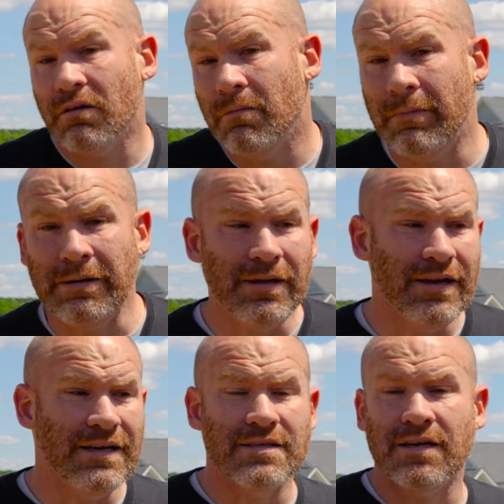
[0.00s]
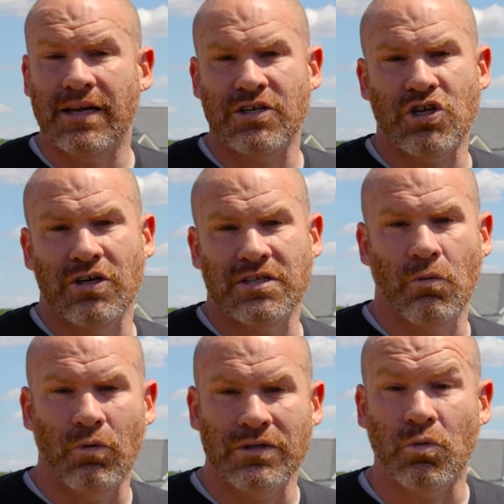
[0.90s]
you know, maybe it isn't as good as
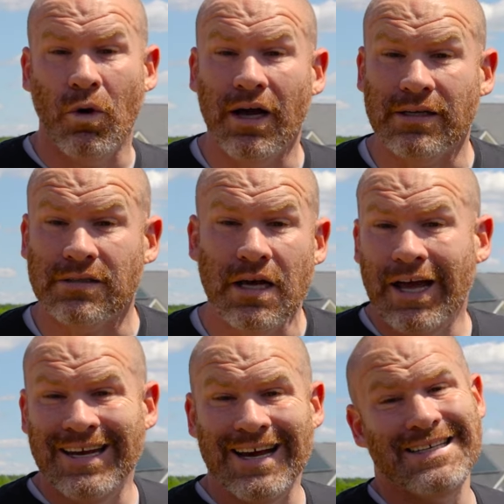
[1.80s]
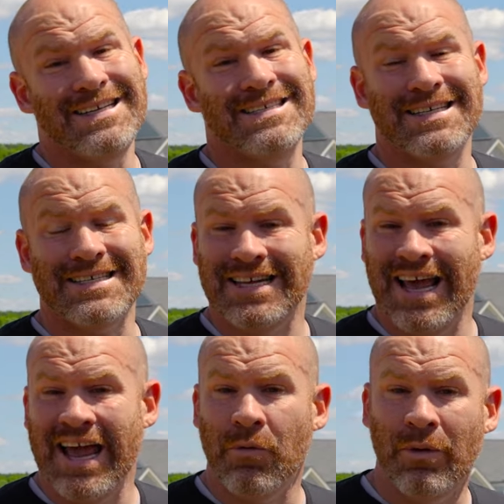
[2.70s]
it once was in
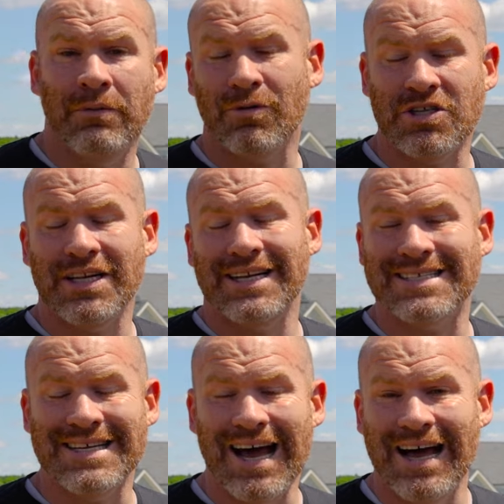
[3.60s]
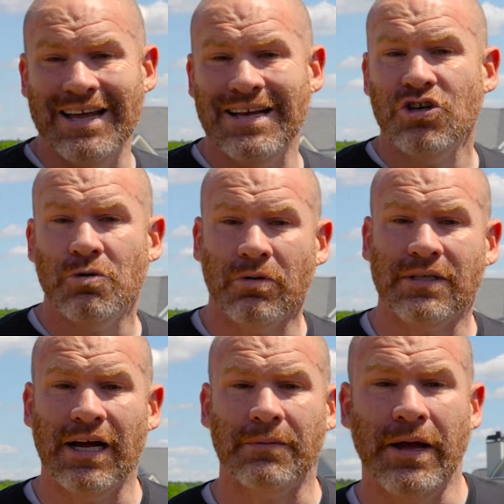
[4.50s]
1968 when it originally designed to
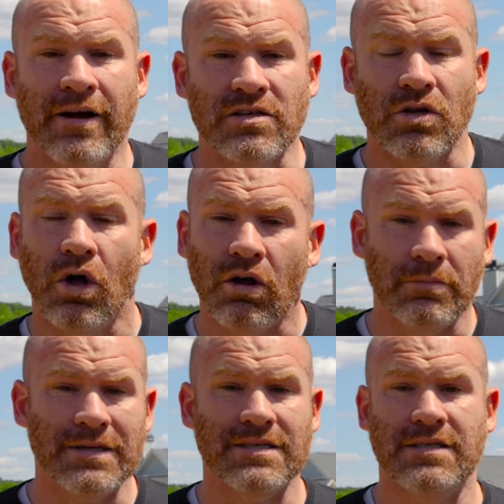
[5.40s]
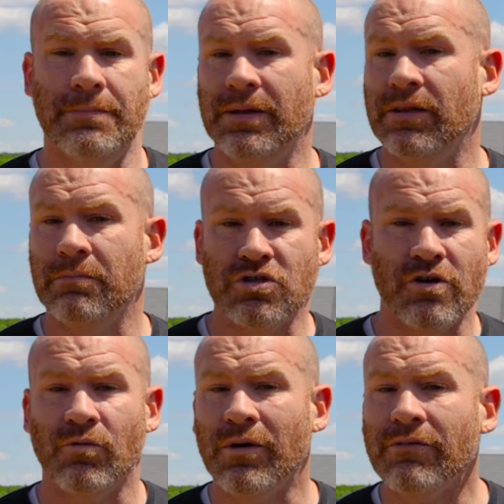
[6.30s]
protect areas along the Mississippi and the
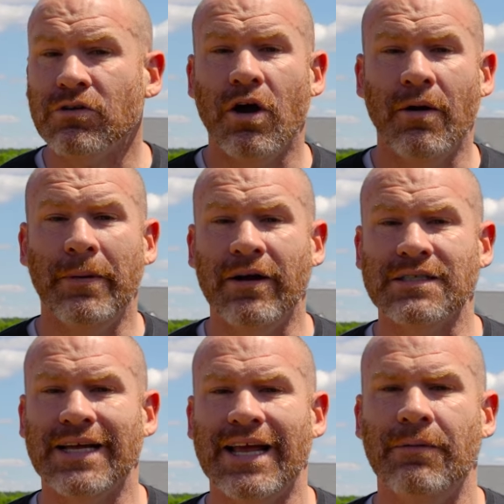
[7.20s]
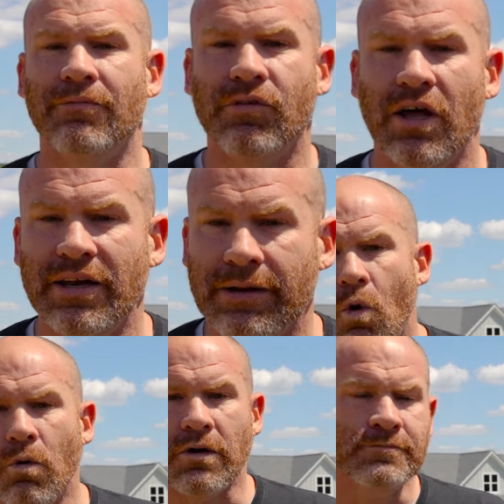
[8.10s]
Missouri rivers on areas that kept flooding.
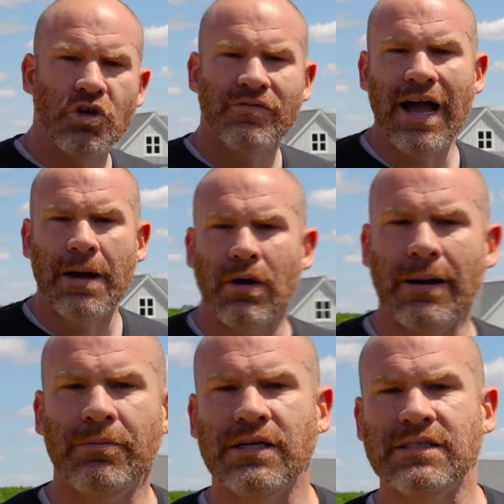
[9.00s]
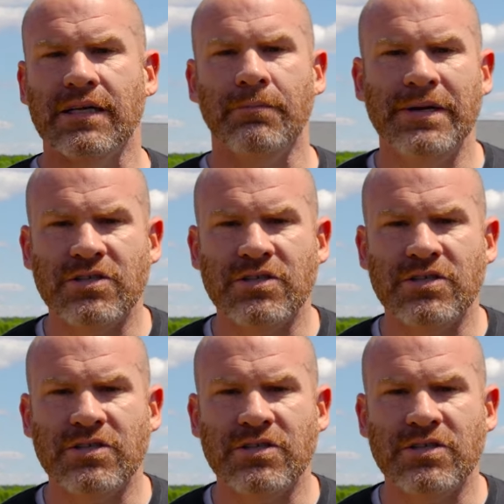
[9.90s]
Or you've got properties in